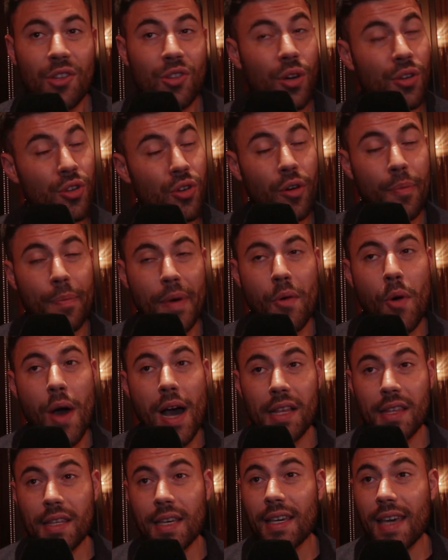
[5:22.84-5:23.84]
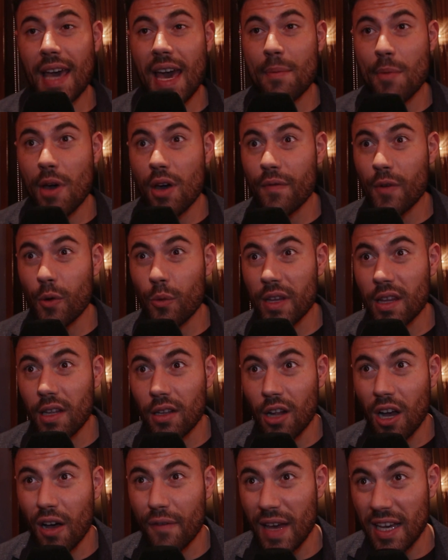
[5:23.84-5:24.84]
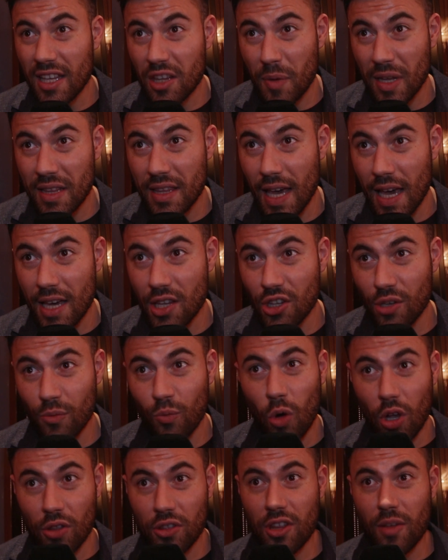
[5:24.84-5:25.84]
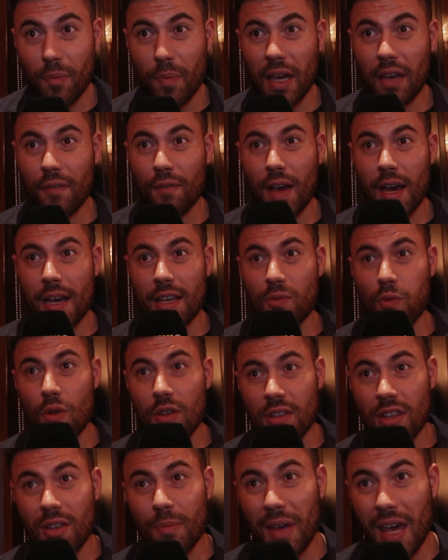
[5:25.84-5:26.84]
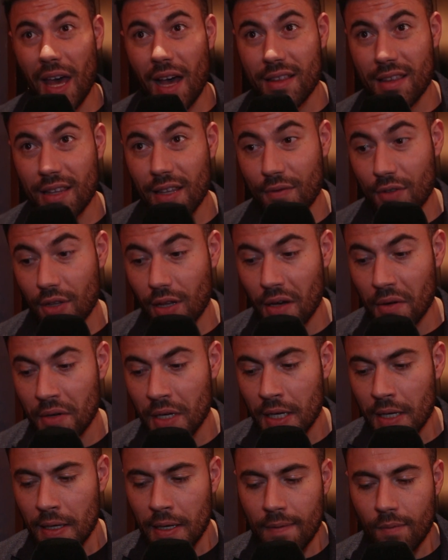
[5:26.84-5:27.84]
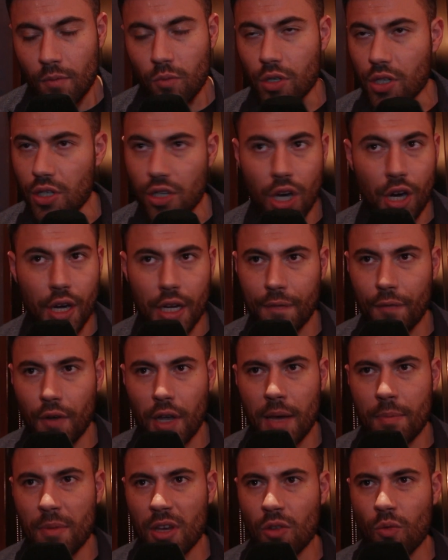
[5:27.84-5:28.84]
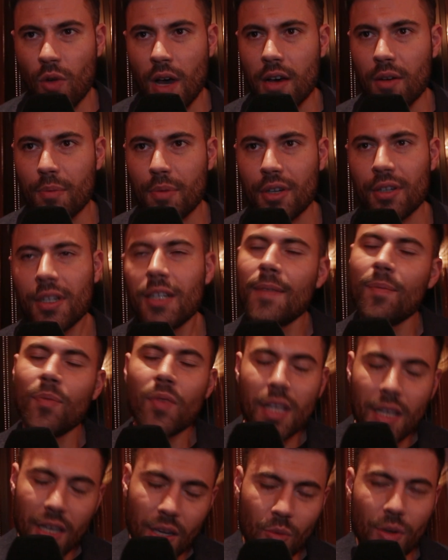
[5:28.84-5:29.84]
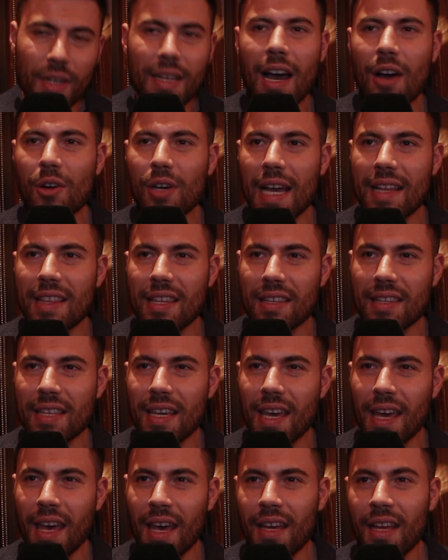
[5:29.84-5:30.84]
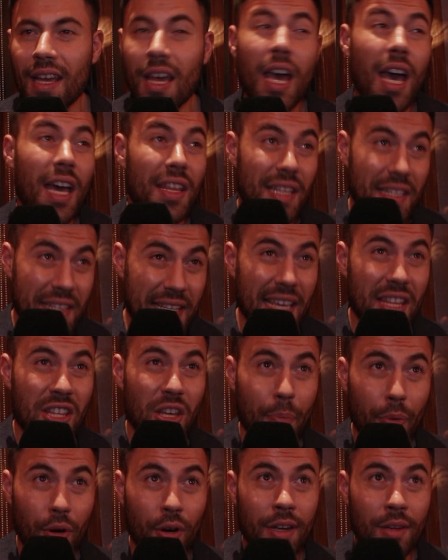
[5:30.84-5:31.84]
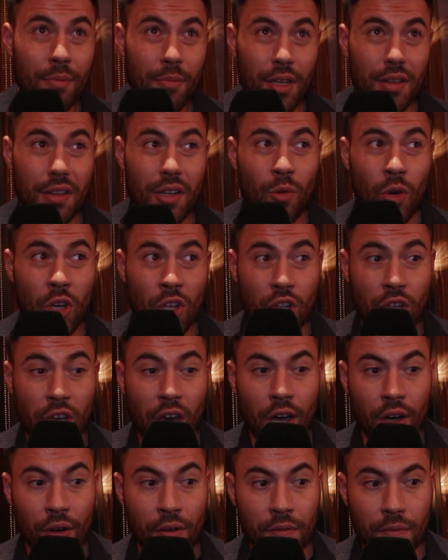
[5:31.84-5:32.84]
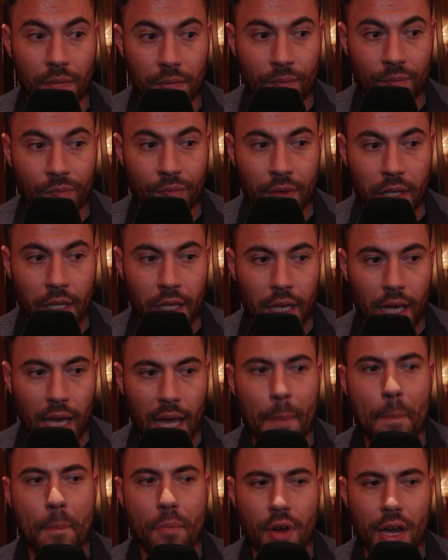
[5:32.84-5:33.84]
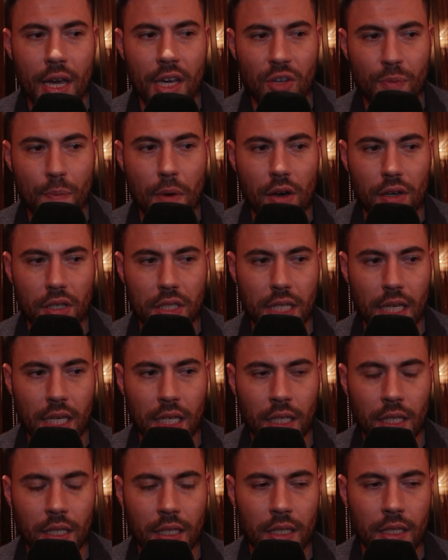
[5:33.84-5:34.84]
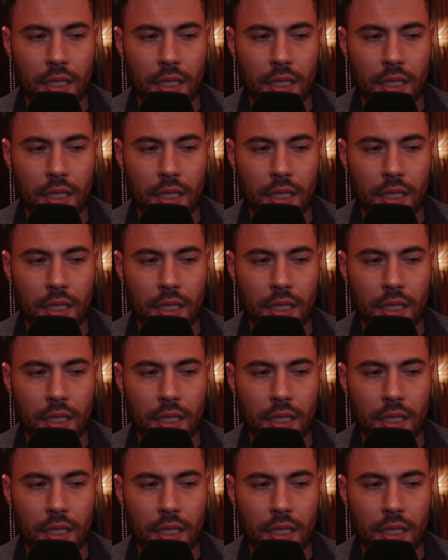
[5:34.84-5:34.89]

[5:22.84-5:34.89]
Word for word: Joshua Buatsi came over with a lot of expectation. Wants the big fights, wants to be active. So was gutted for him as well, but we now get to see it. And the disappointment that was shown in British boxing